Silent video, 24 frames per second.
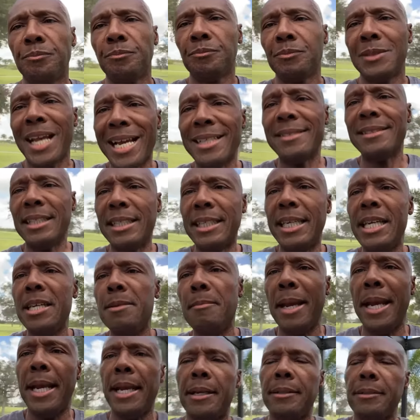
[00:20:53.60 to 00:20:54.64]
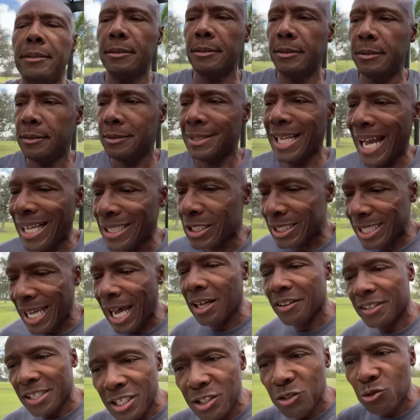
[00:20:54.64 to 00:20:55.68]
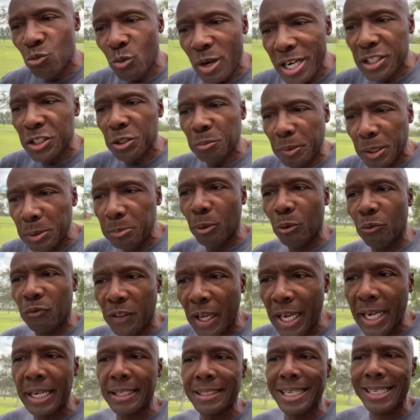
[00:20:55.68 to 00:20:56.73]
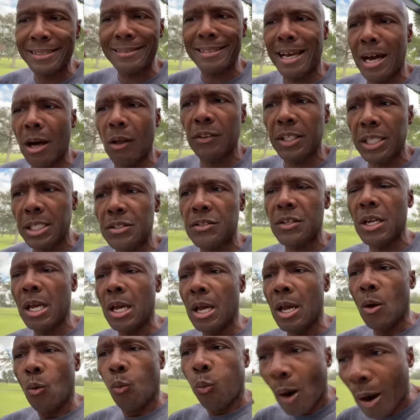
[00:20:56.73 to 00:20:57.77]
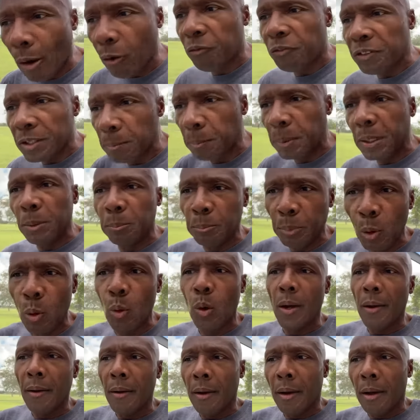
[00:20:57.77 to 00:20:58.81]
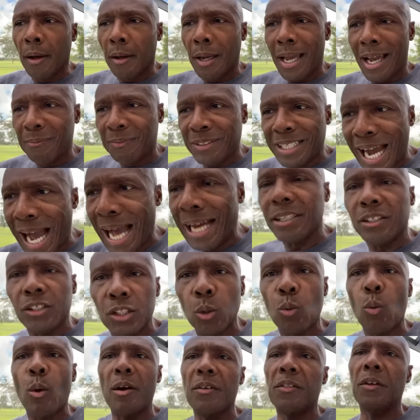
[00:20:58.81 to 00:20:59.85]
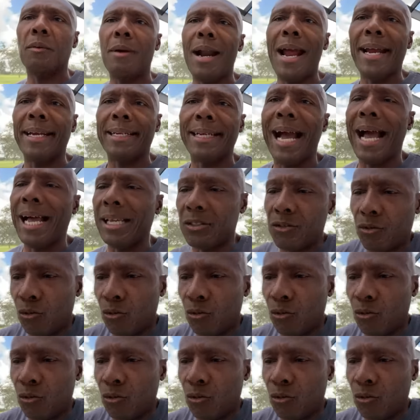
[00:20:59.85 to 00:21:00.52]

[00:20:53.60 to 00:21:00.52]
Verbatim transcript: That's the key, man. That's how these rich people think. That's how these wealthy people have gotten to where they're at, guys,